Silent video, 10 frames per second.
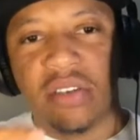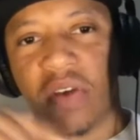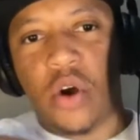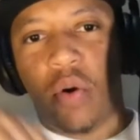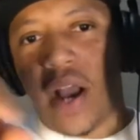of,
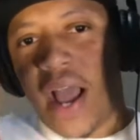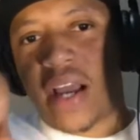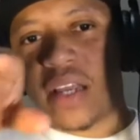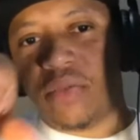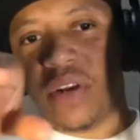oh, I
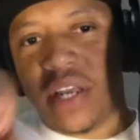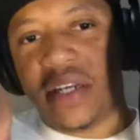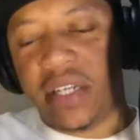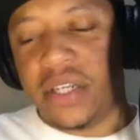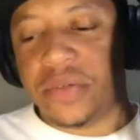can
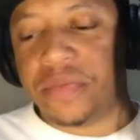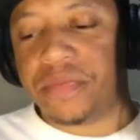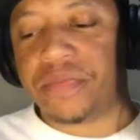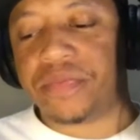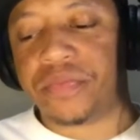relate to him.
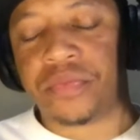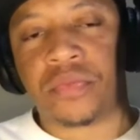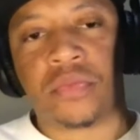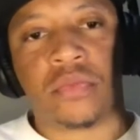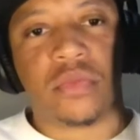
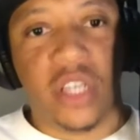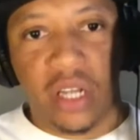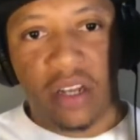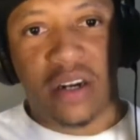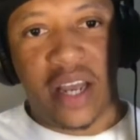He
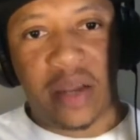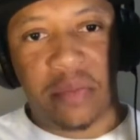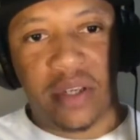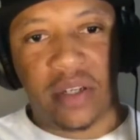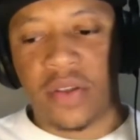looked like
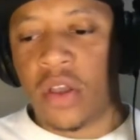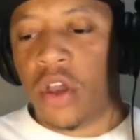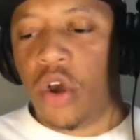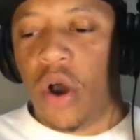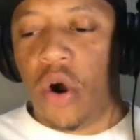me,
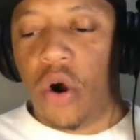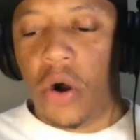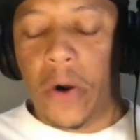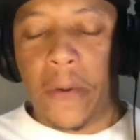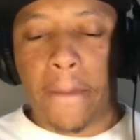
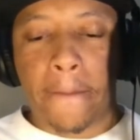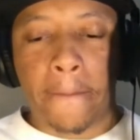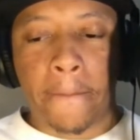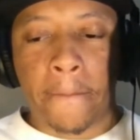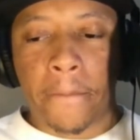or
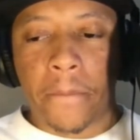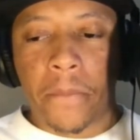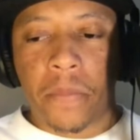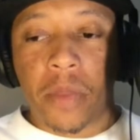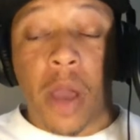
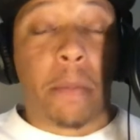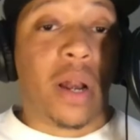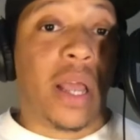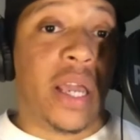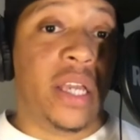
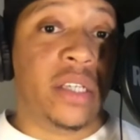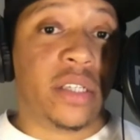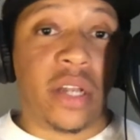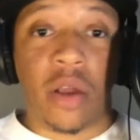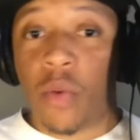plays
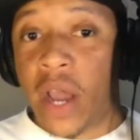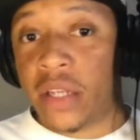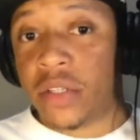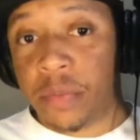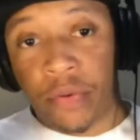to that
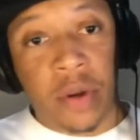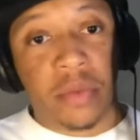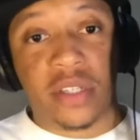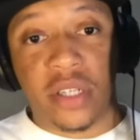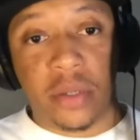white
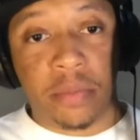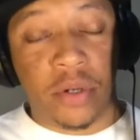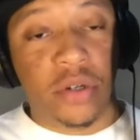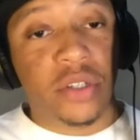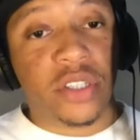supremacy
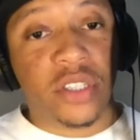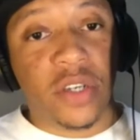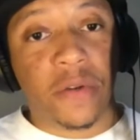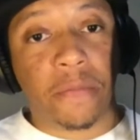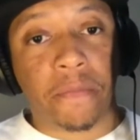bullshit.